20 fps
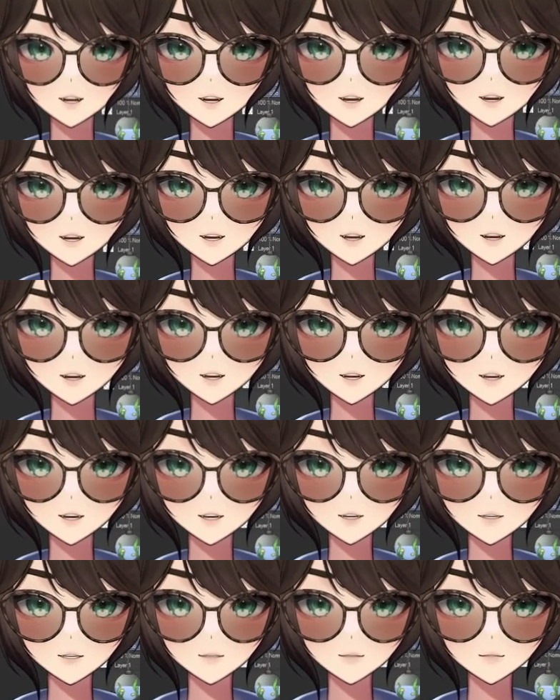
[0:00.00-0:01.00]

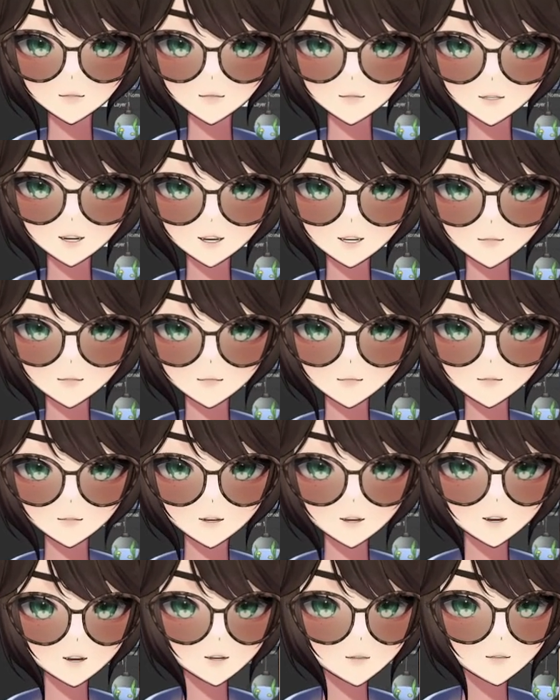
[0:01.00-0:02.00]
So I guess if you
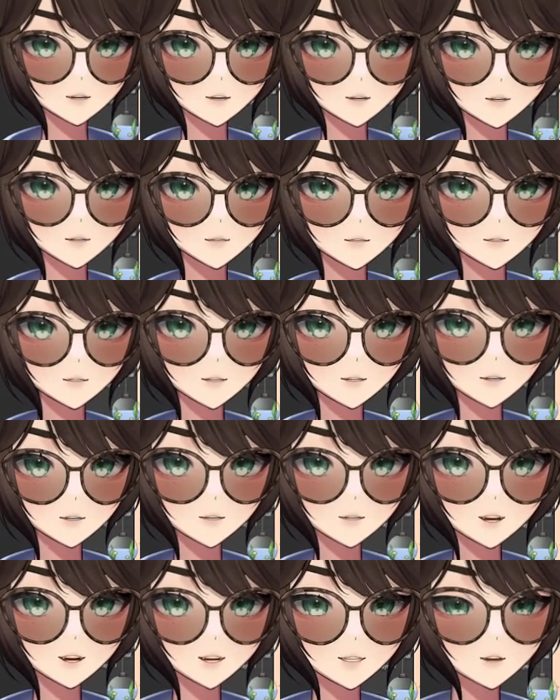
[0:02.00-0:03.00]
guys are interested,
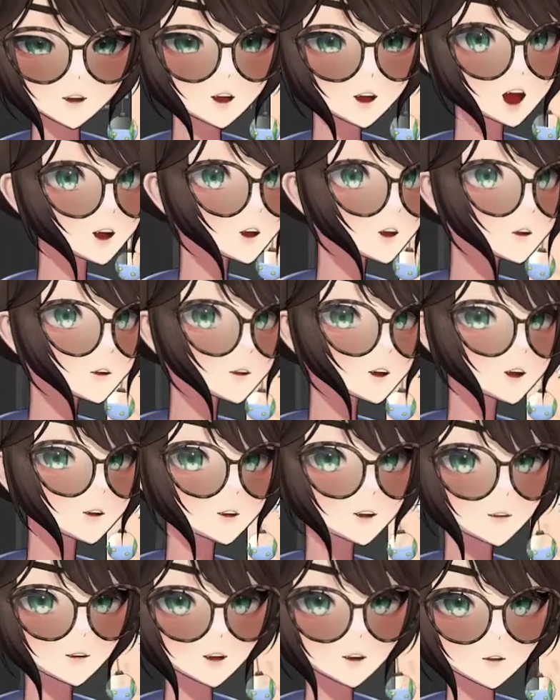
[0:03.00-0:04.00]
maybe go check them out. I
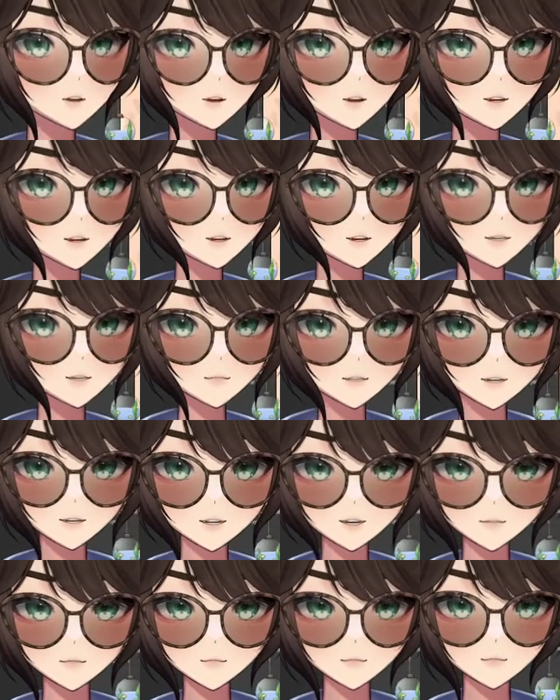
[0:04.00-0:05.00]
think they might have
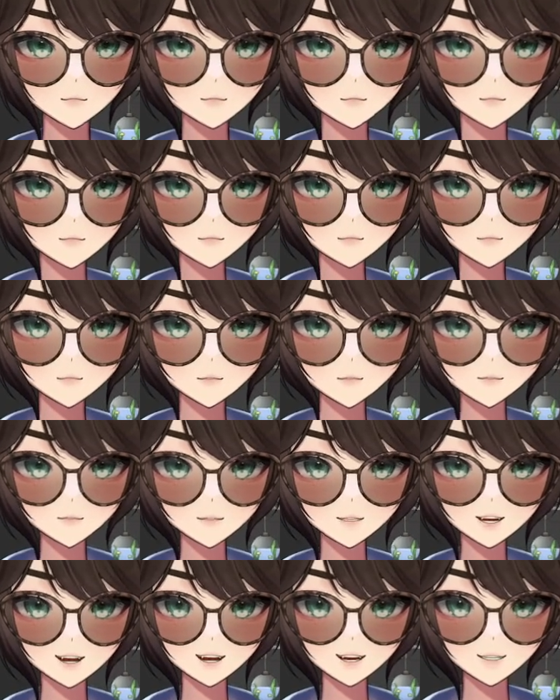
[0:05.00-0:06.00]
leftovers at some point. I
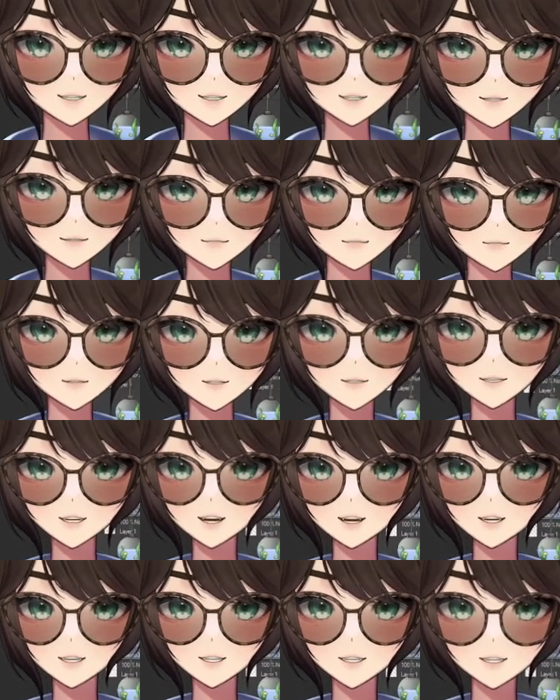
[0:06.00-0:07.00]
don't know.
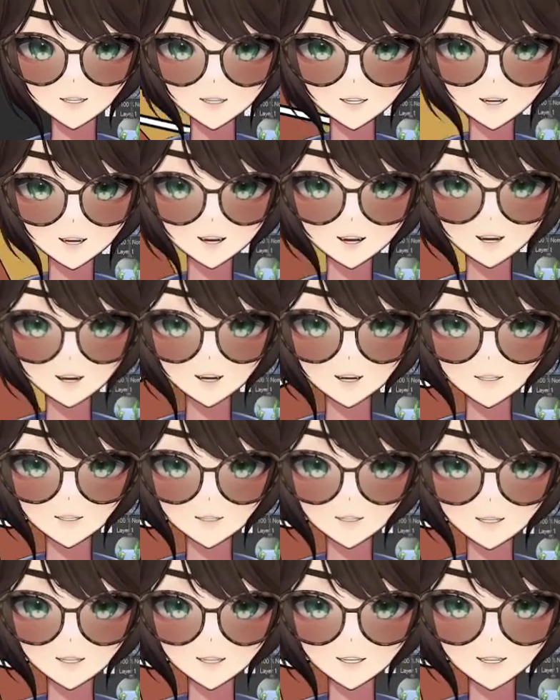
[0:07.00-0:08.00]
Like I said, I
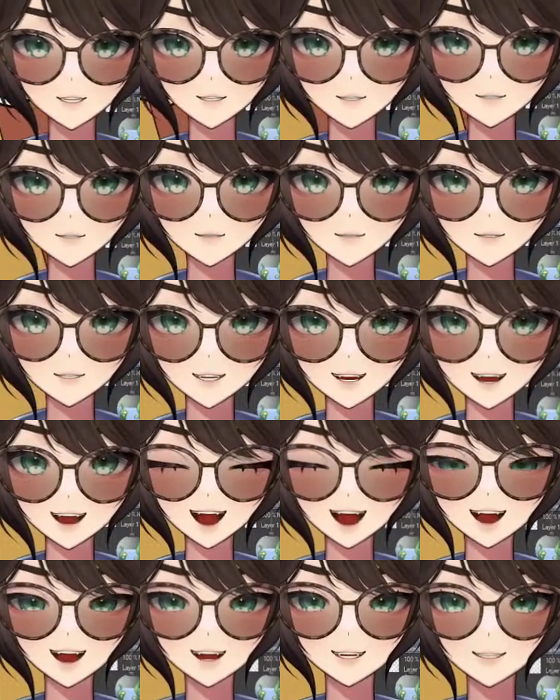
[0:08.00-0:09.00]
kind of just
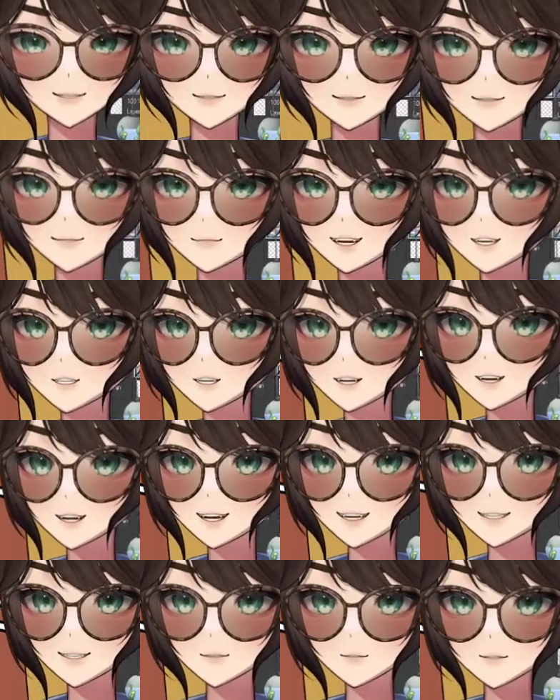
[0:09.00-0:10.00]
turn my brain
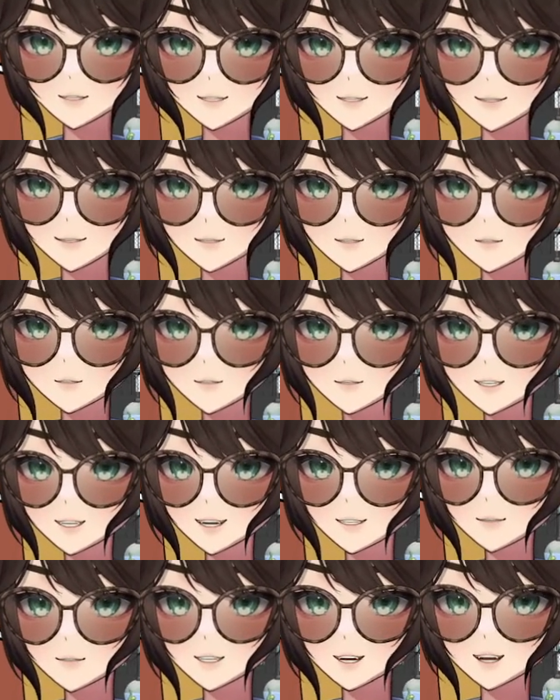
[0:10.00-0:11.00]
off at a certain point after
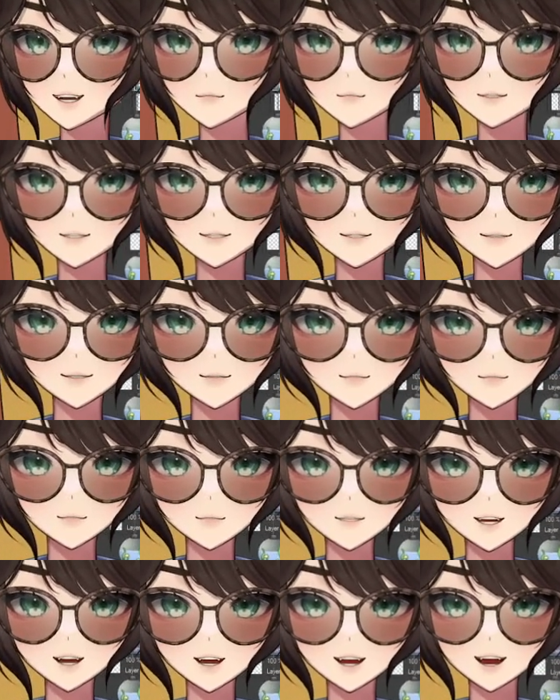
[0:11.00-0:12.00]
I get my stuff.
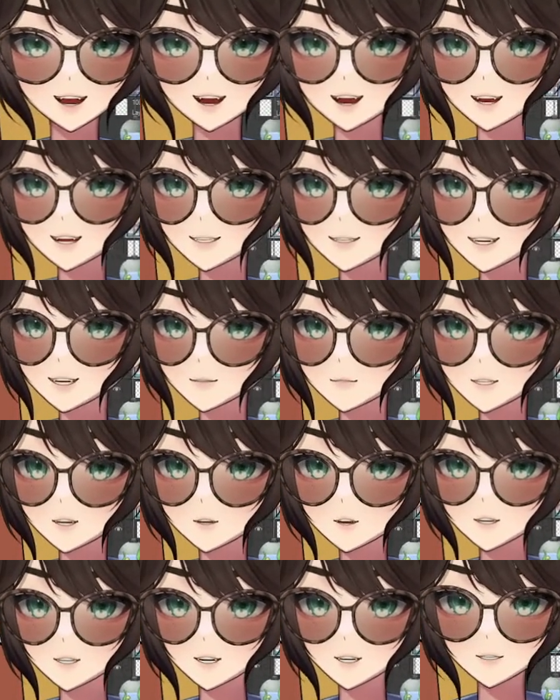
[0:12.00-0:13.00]
Because I usually
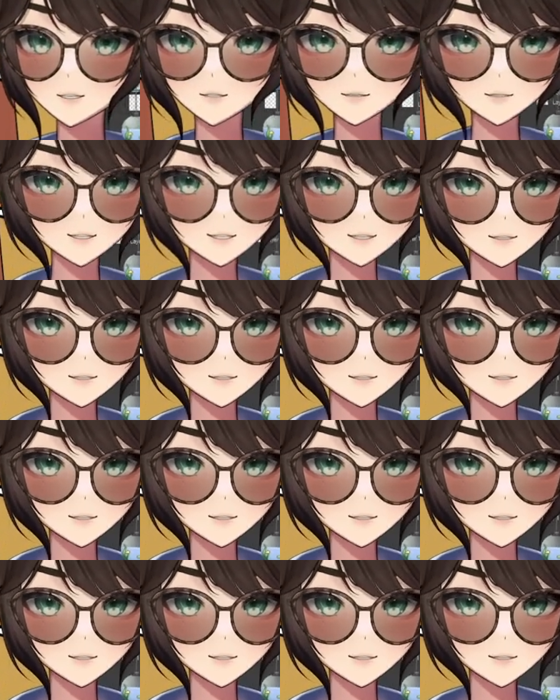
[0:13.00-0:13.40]
pre-order. I don't